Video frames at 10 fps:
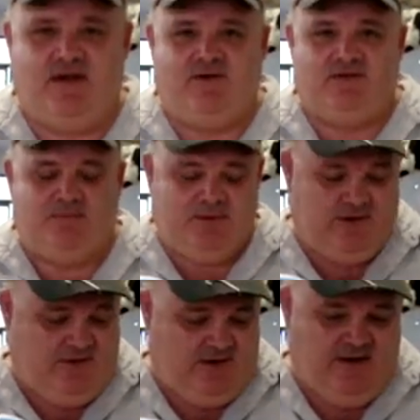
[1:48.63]
out here on the
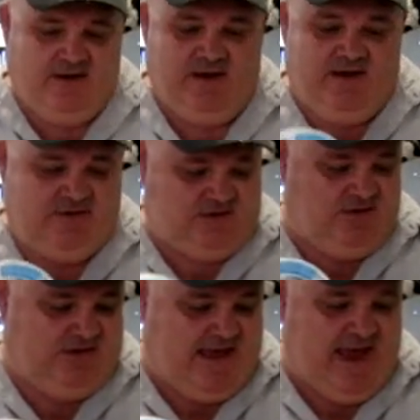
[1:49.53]
pier. It's
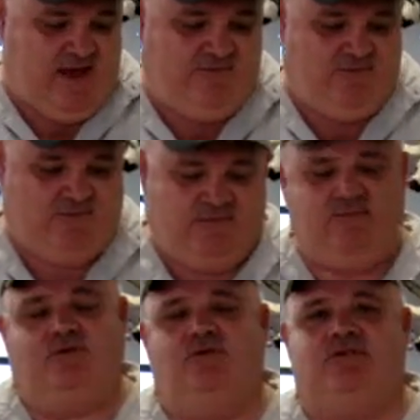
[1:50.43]
good to have.
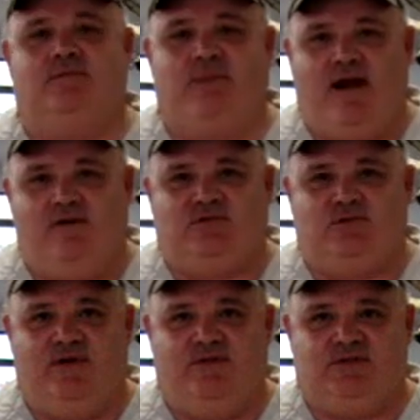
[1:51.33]
Use some barrel
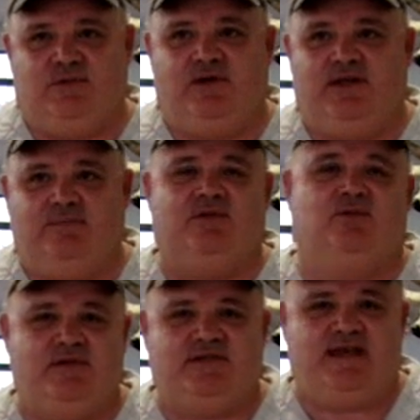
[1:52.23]
swivels. You want to keep the
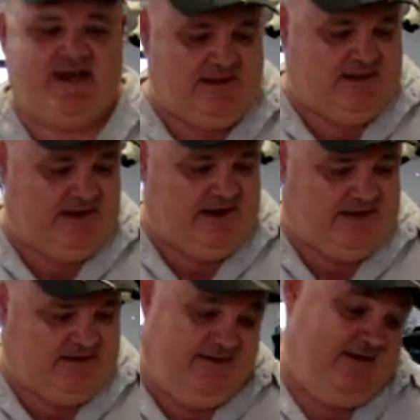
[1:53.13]
twist out of the line.
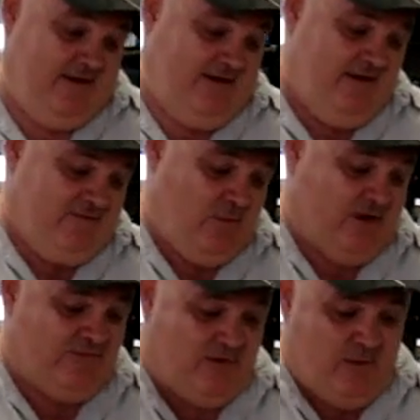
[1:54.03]
You
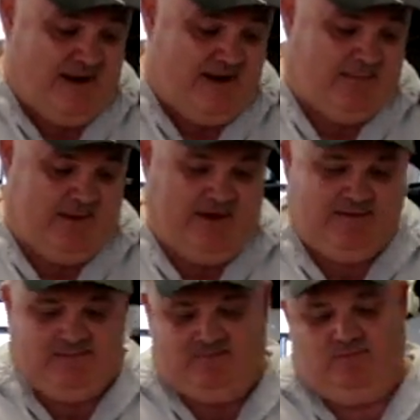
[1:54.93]
want to float out a bait.
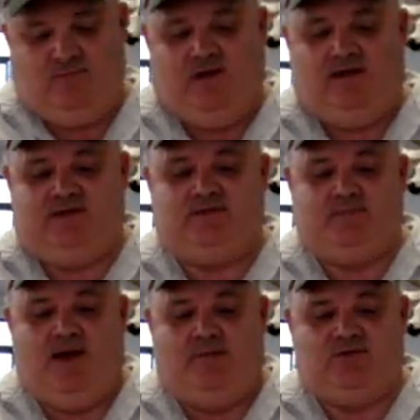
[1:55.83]
We got these
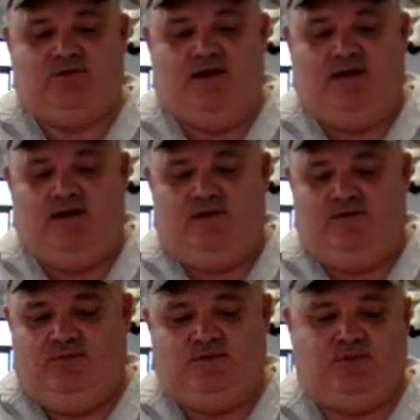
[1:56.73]
bobbers right here.
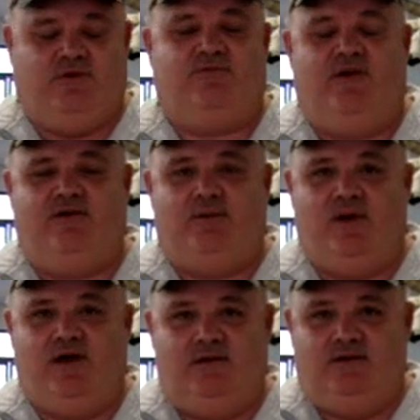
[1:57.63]
These work very
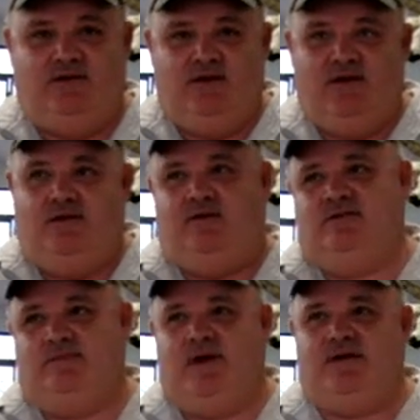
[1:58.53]
well.
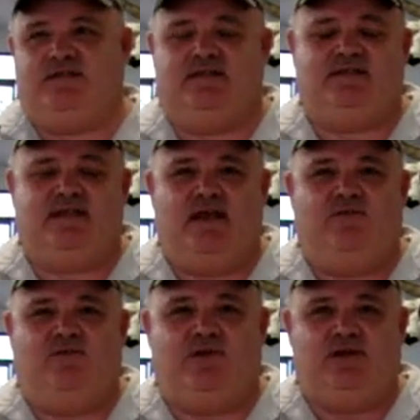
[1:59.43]
Use about a 6 to
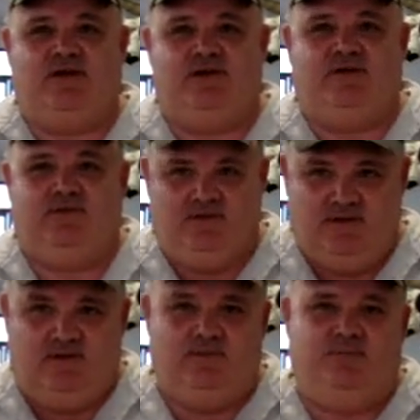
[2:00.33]
8 foot leader.
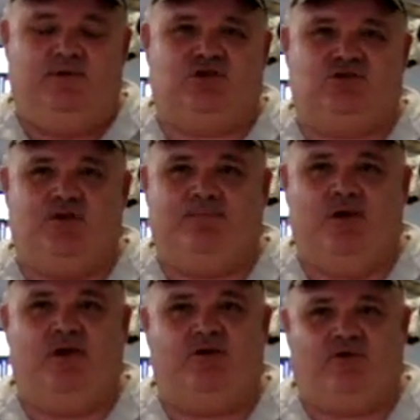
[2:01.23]
Put a shrimp
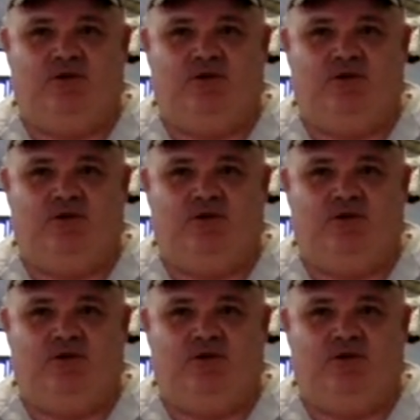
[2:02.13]
on or a